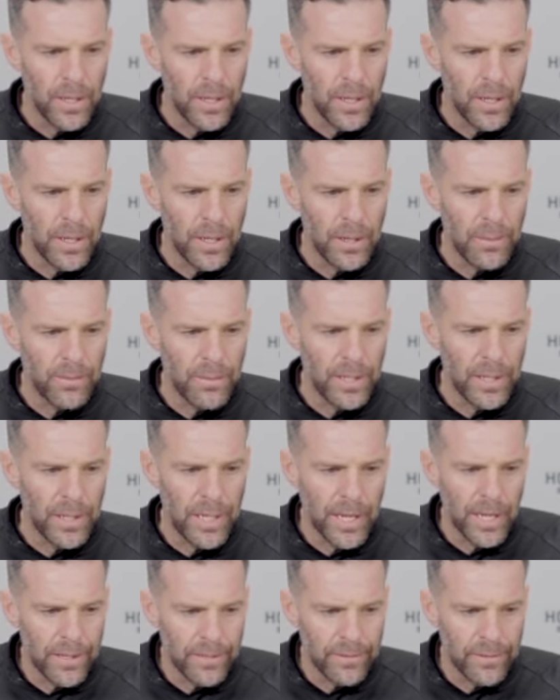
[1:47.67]
But
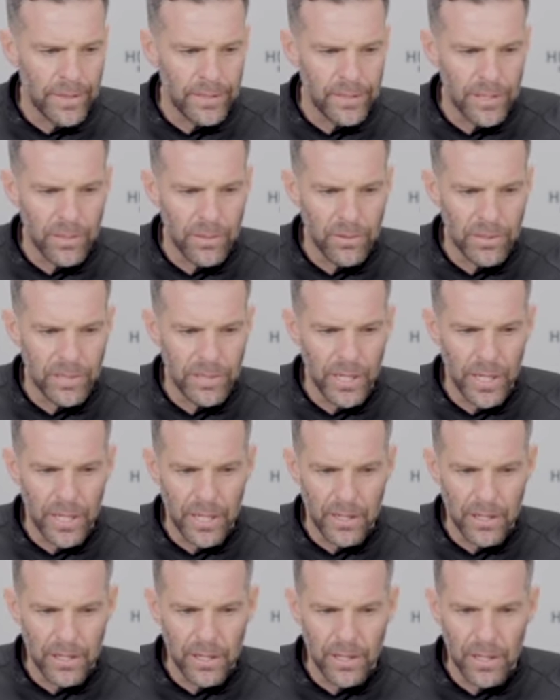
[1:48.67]
again, as I always
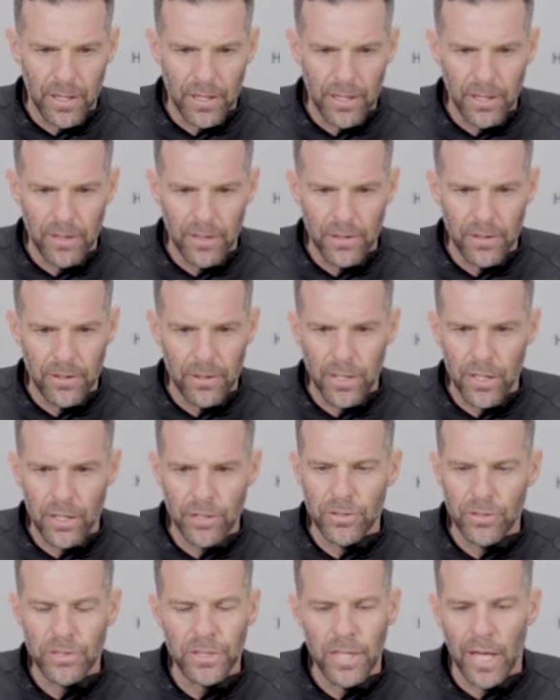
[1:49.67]
say, you can
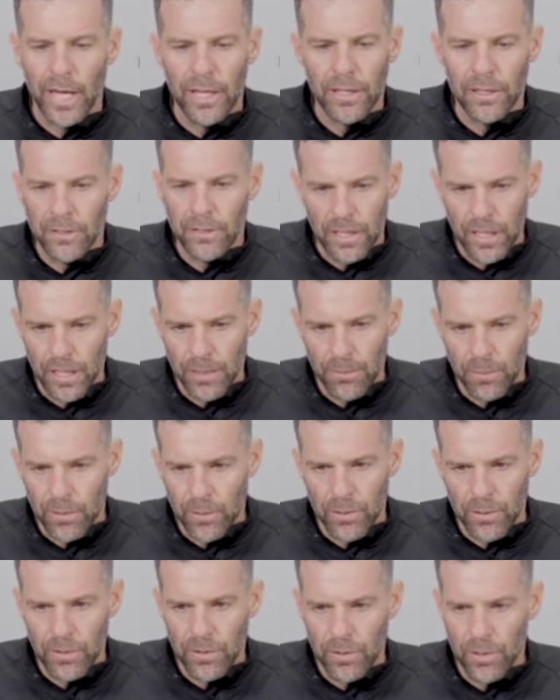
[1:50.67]
understand the team or
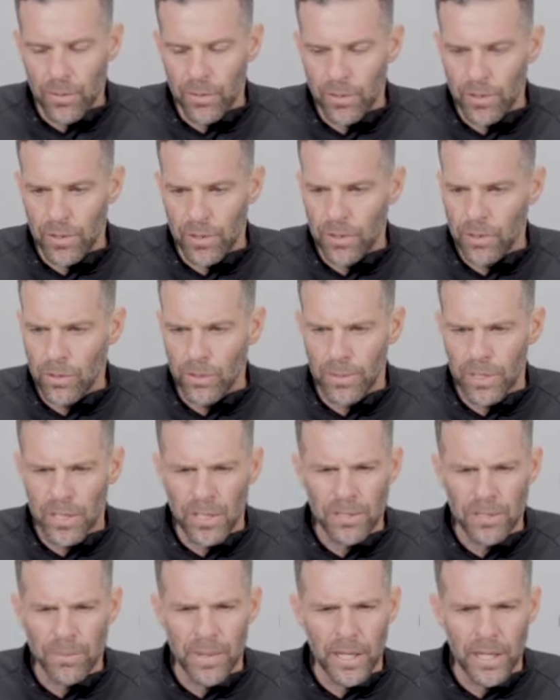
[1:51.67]
know what they're going to do, but it
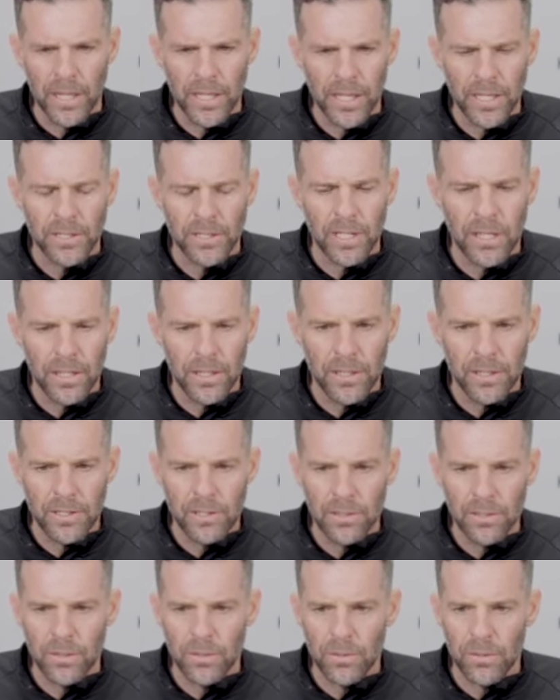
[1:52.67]
doesn't make it easy.
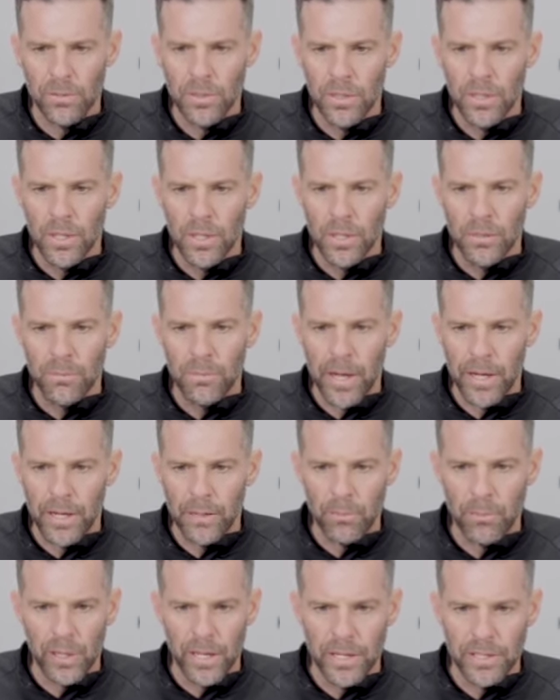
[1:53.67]
It's still
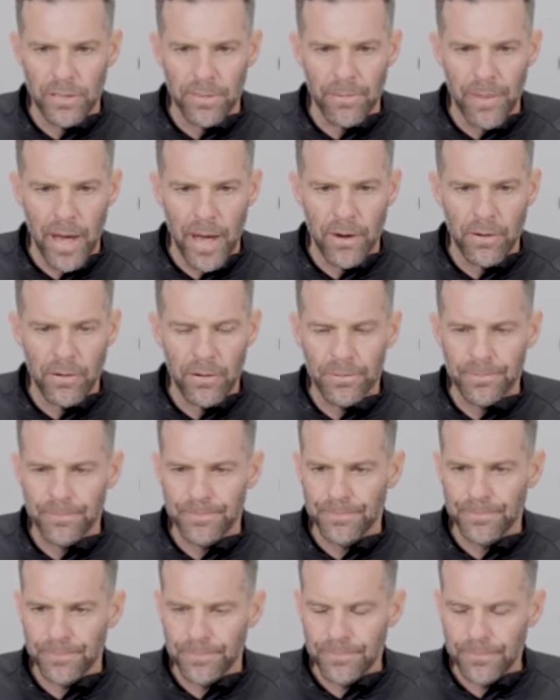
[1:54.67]
making plays that matter
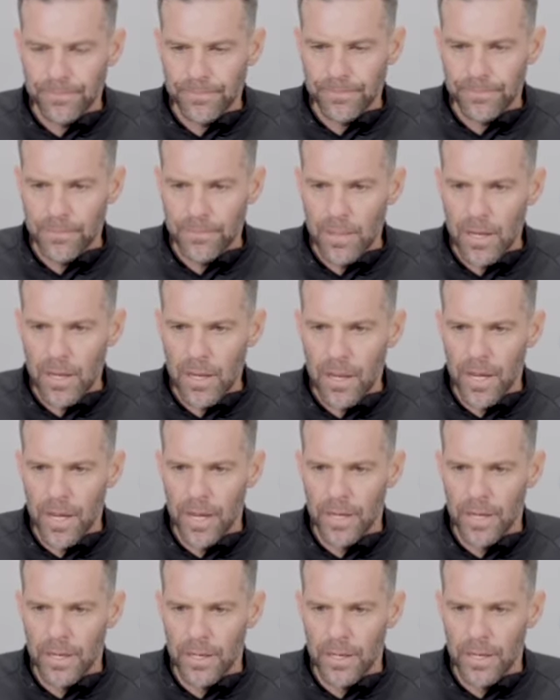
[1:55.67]

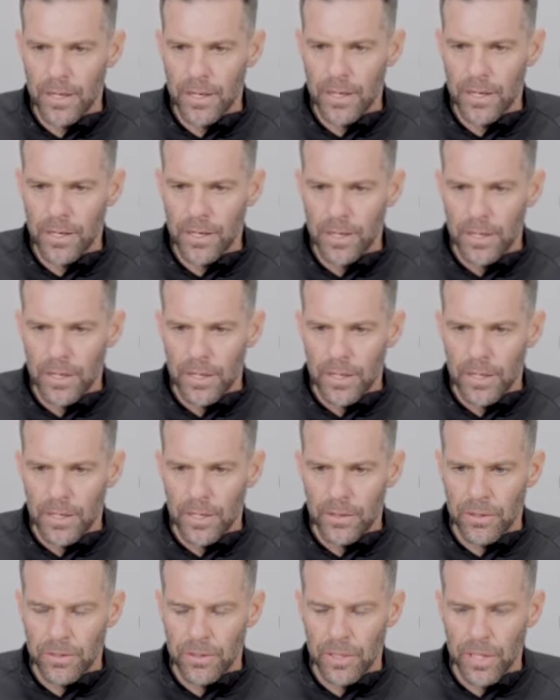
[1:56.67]
and
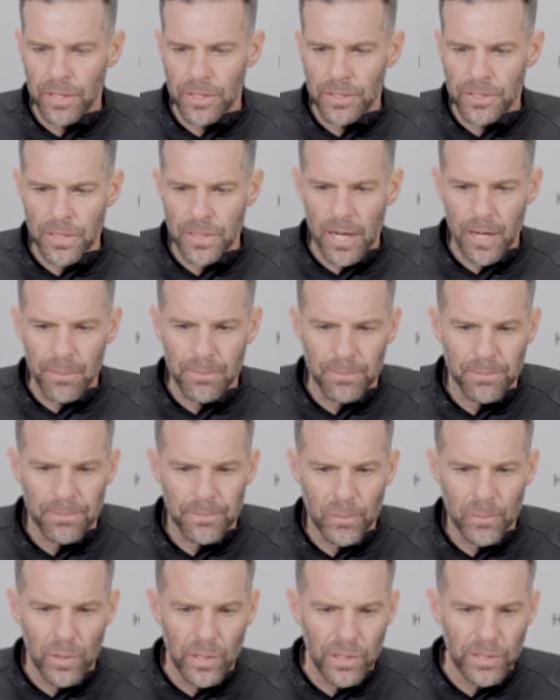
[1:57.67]
trying to stop
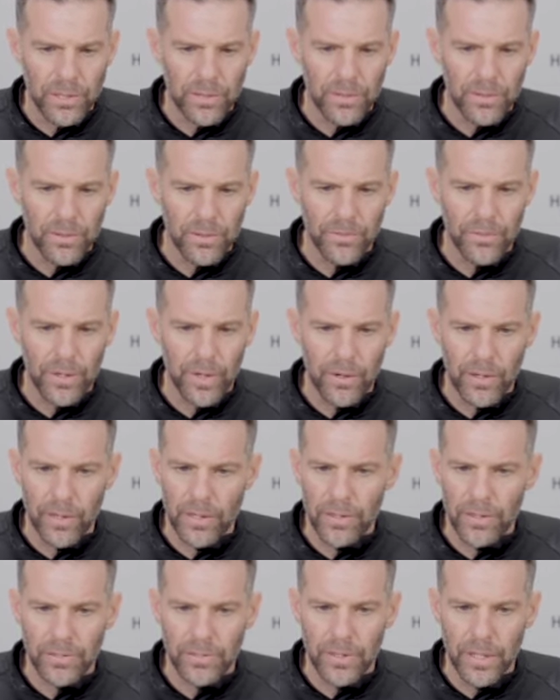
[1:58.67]
what is a very
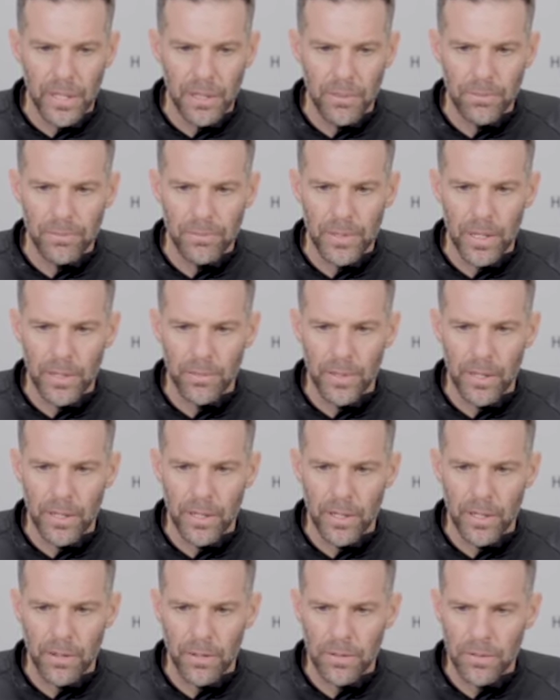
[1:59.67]
good team coming
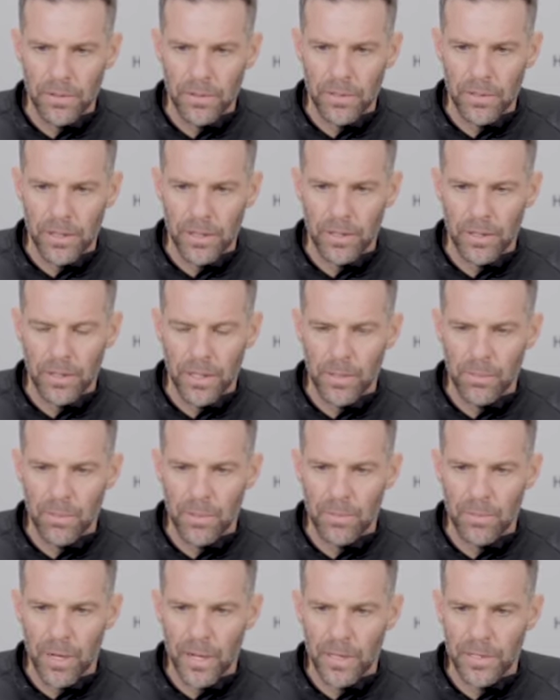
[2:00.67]
in here. Again, keep
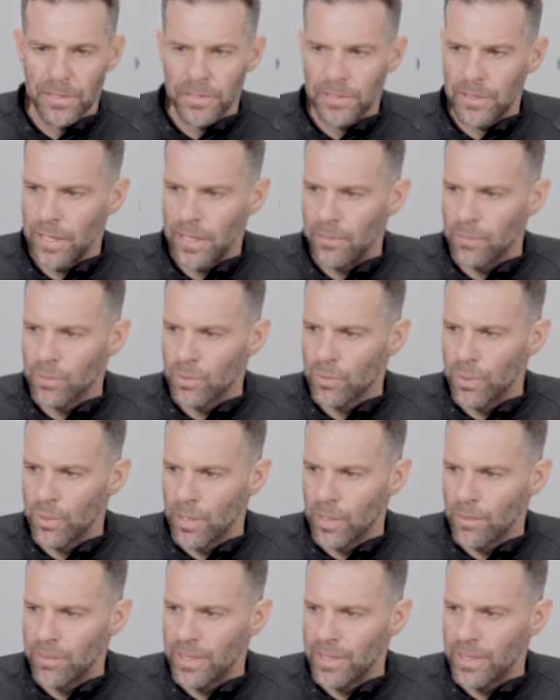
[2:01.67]
in mind this team was one of the